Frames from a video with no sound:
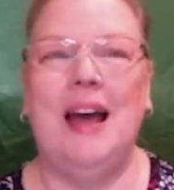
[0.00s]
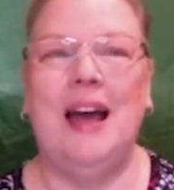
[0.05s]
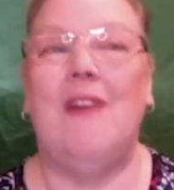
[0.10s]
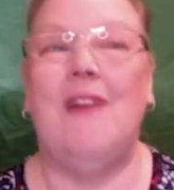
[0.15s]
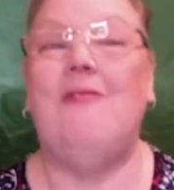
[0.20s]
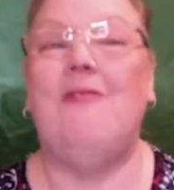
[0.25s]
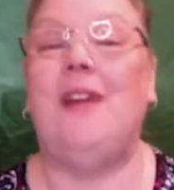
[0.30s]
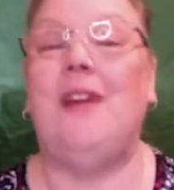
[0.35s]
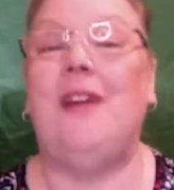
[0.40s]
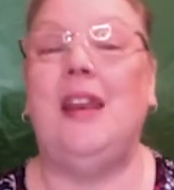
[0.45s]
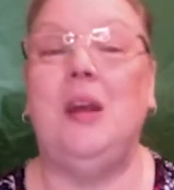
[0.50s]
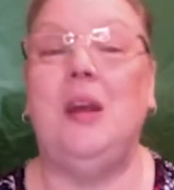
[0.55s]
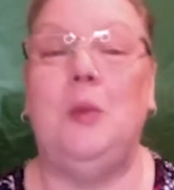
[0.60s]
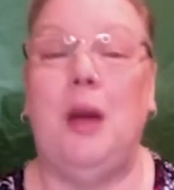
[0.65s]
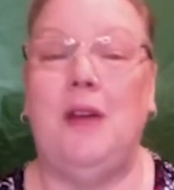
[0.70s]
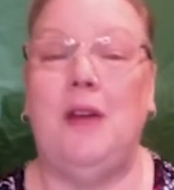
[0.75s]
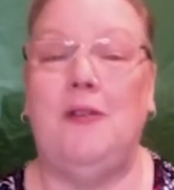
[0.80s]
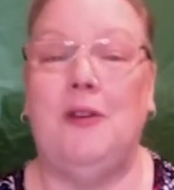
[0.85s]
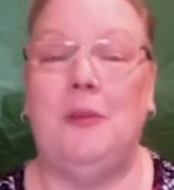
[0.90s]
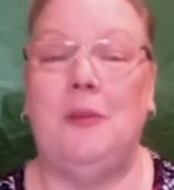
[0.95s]
funny
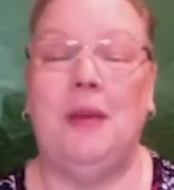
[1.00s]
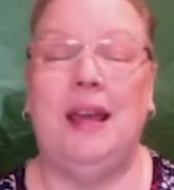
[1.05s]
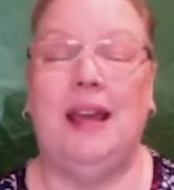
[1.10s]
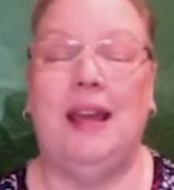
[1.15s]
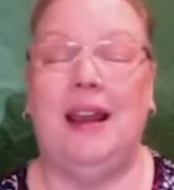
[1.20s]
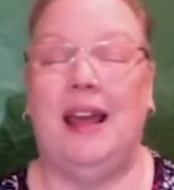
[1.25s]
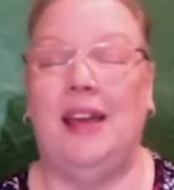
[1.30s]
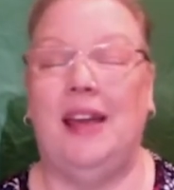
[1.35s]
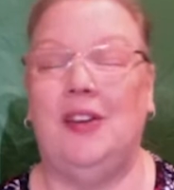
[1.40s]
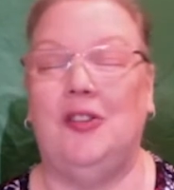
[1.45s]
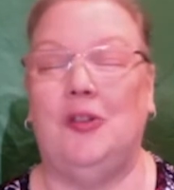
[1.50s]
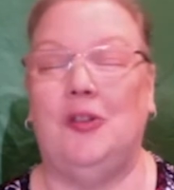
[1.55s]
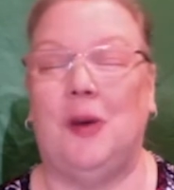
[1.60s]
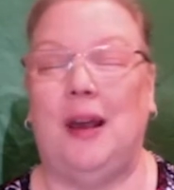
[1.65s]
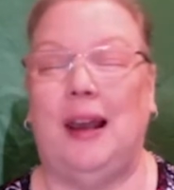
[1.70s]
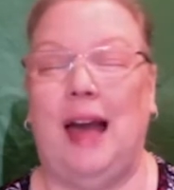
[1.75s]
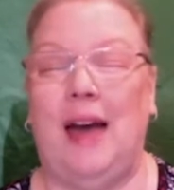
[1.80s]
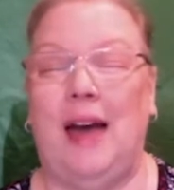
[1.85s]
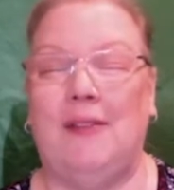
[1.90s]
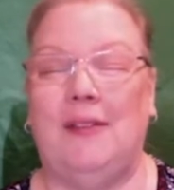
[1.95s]
way for me, and I enjoy
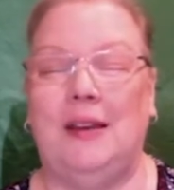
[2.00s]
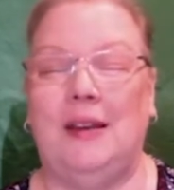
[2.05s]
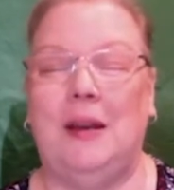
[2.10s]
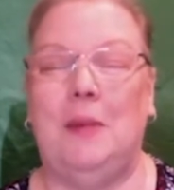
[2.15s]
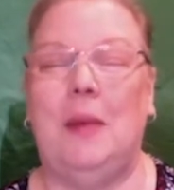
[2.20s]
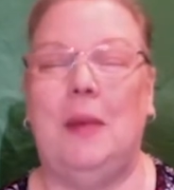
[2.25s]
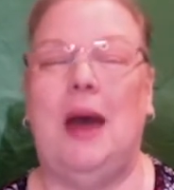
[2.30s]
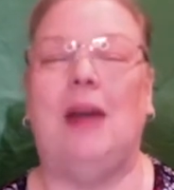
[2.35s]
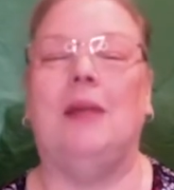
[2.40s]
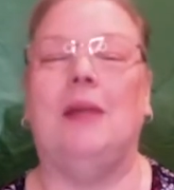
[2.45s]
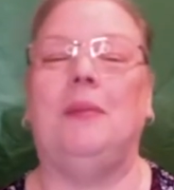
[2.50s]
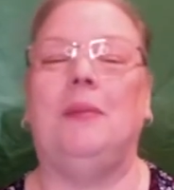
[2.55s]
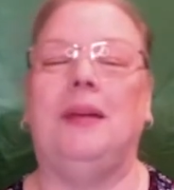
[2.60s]
laughing about it.